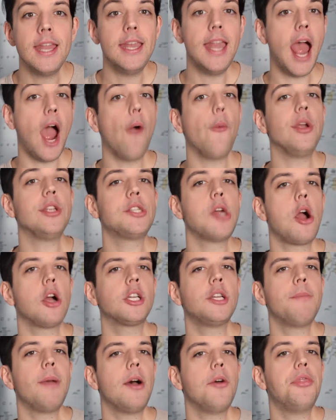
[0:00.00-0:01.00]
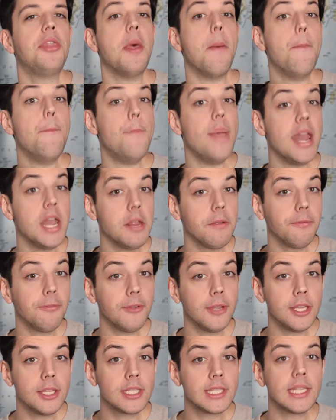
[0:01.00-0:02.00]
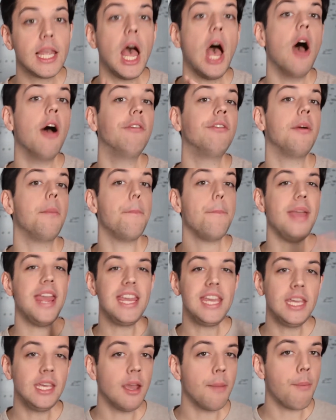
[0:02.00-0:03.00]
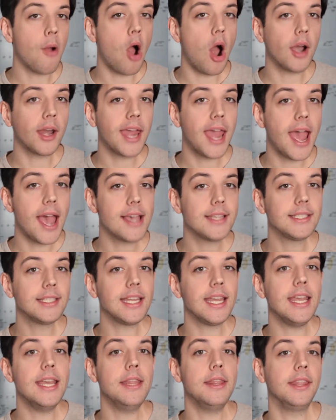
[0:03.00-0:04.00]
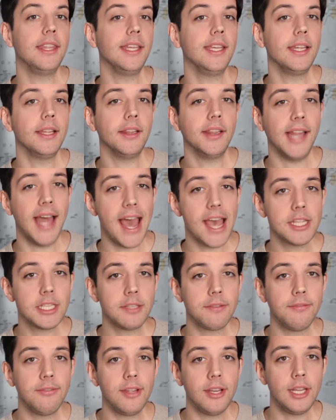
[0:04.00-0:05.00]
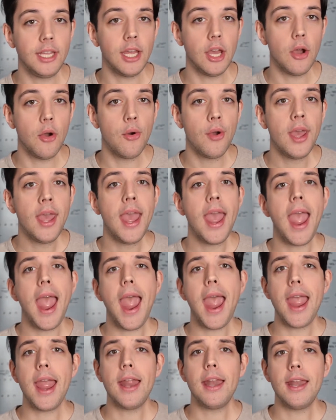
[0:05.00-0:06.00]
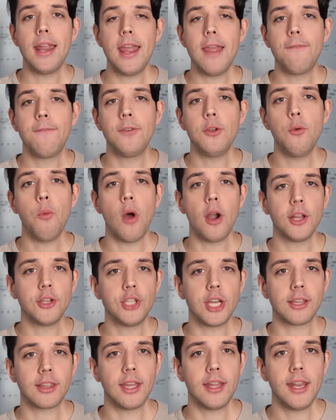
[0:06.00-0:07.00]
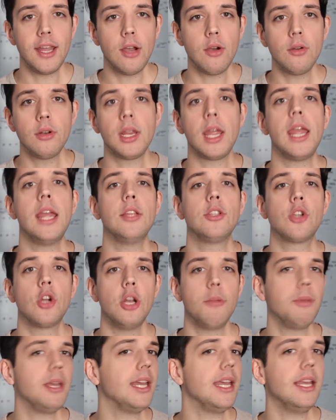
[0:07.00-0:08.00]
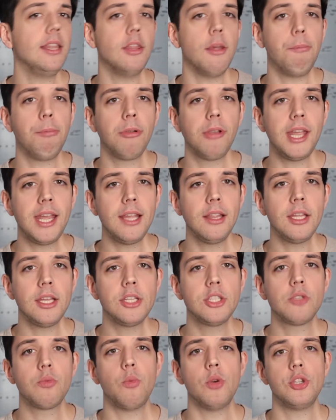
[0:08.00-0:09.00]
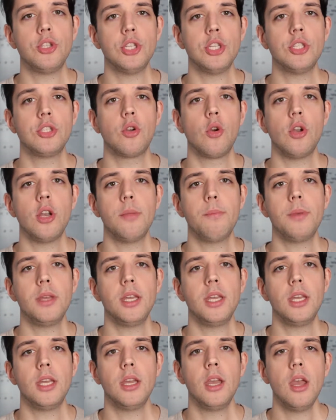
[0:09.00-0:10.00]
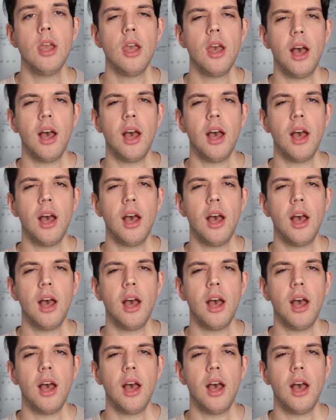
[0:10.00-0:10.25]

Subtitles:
Now, we talked about the benefits of making a podcast in the last video, and if you want to check that out, it's going to be in the playlist, which is going to be